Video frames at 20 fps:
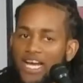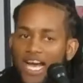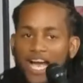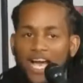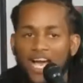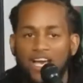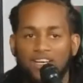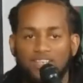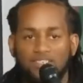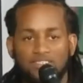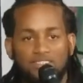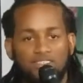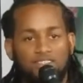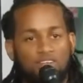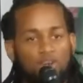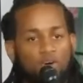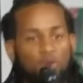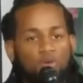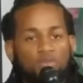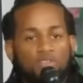to ask
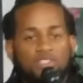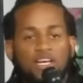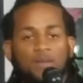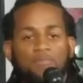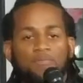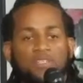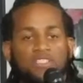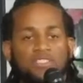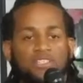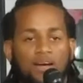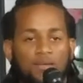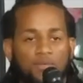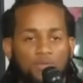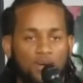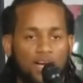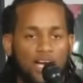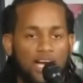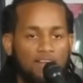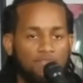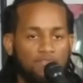the host, how much time
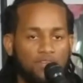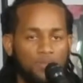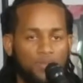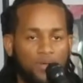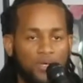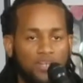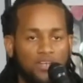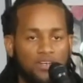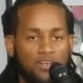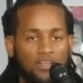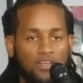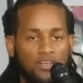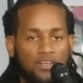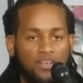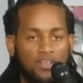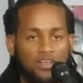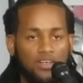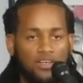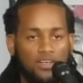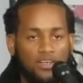do I have up here?
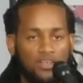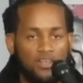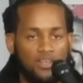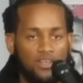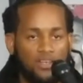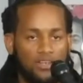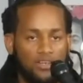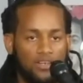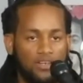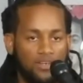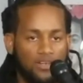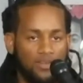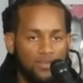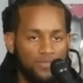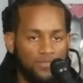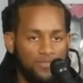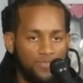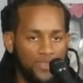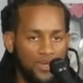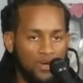Uh, five to seven
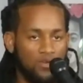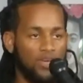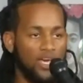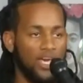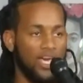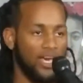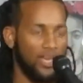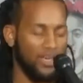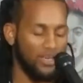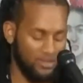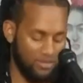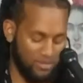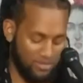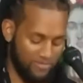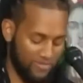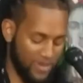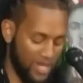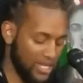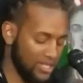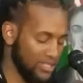minutes. Okay,
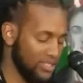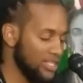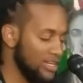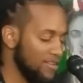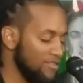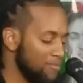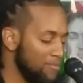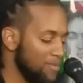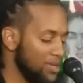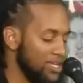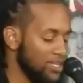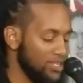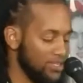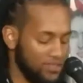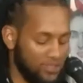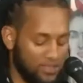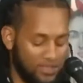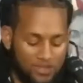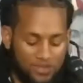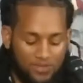five to seven
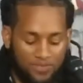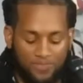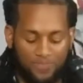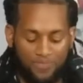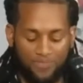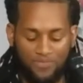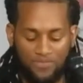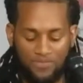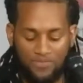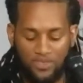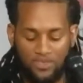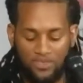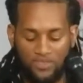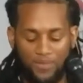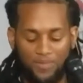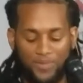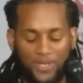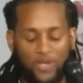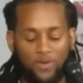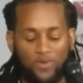minutes.
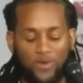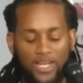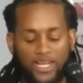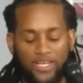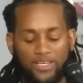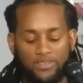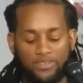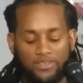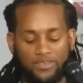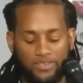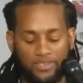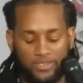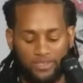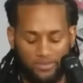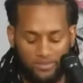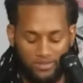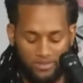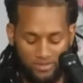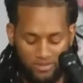Time to get right into it.